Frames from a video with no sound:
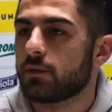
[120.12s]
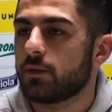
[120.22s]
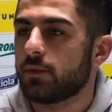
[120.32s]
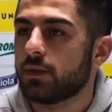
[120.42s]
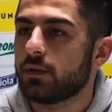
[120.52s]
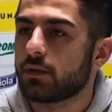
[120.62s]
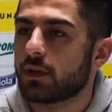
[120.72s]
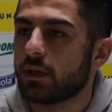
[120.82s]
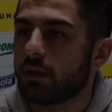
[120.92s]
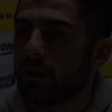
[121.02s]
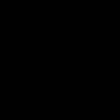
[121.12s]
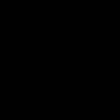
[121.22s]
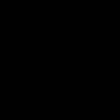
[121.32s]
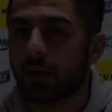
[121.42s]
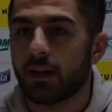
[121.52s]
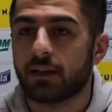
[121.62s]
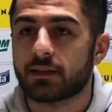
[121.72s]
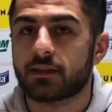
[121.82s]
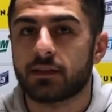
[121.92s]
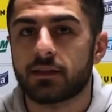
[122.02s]
will be okay
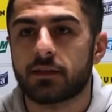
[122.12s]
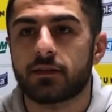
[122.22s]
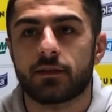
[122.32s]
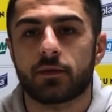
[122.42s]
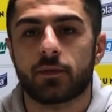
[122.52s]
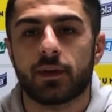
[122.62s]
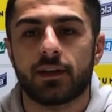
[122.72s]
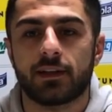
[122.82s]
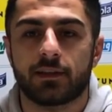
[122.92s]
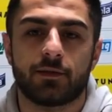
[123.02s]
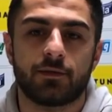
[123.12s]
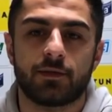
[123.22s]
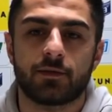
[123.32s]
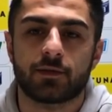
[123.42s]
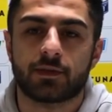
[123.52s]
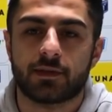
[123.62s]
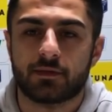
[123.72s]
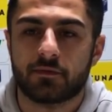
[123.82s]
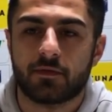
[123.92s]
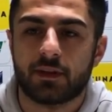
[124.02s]
last season Europa League oh, it was
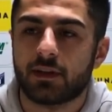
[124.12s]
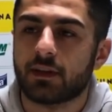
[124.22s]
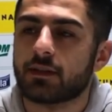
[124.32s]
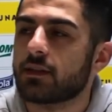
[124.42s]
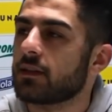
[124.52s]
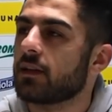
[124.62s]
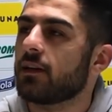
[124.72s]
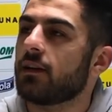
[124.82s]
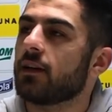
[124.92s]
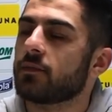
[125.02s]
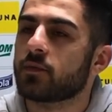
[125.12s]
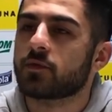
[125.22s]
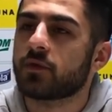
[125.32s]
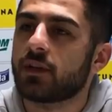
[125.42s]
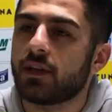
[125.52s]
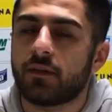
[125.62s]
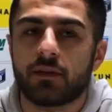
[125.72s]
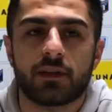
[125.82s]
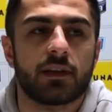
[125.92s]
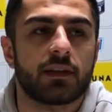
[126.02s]
fantastic uh, atmosphere
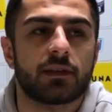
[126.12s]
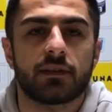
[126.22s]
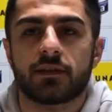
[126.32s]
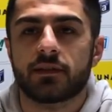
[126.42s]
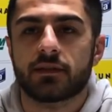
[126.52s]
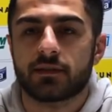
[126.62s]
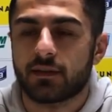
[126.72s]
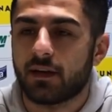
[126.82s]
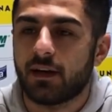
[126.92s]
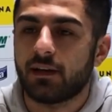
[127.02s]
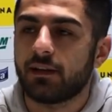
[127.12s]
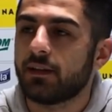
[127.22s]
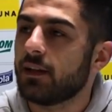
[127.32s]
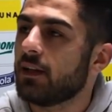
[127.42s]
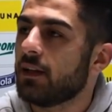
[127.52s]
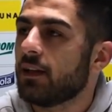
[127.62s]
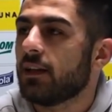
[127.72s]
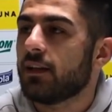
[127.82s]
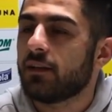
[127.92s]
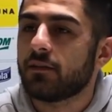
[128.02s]
everything this is high
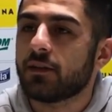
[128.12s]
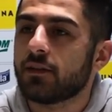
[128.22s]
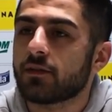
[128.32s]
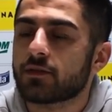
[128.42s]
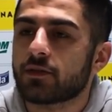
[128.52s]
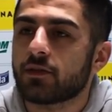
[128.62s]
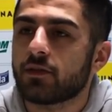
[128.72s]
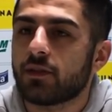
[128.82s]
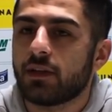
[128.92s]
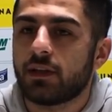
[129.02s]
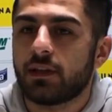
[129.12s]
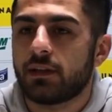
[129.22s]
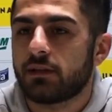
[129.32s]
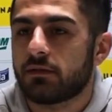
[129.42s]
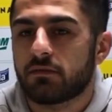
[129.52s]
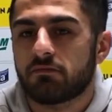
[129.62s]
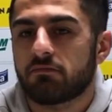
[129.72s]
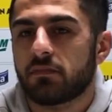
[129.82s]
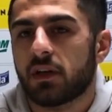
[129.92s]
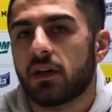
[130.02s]
level also and
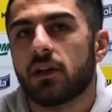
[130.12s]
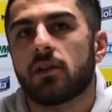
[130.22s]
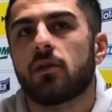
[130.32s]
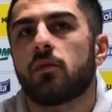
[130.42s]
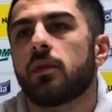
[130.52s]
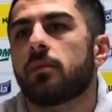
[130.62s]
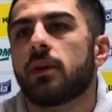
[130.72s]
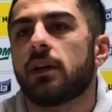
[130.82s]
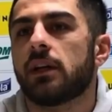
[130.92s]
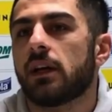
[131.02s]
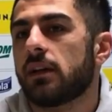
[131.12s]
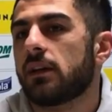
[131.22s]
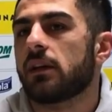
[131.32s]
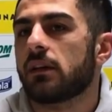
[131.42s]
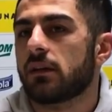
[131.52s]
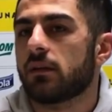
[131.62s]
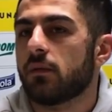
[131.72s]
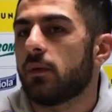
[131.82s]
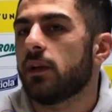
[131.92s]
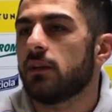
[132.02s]
I don't know we play I think
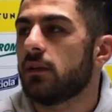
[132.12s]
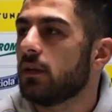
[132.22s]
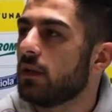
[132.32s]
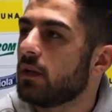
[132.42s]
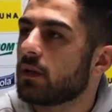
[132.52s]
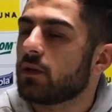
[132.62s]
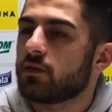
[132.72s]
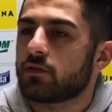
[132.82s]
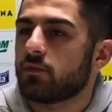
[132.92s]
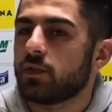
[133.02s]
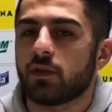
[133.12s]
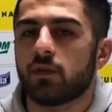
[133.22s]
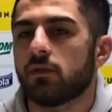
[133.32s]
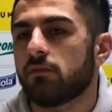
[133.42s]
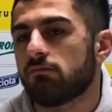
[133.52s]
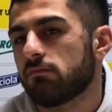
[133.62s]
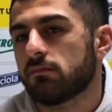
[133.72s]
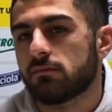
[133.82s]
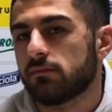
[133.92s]
well because we don't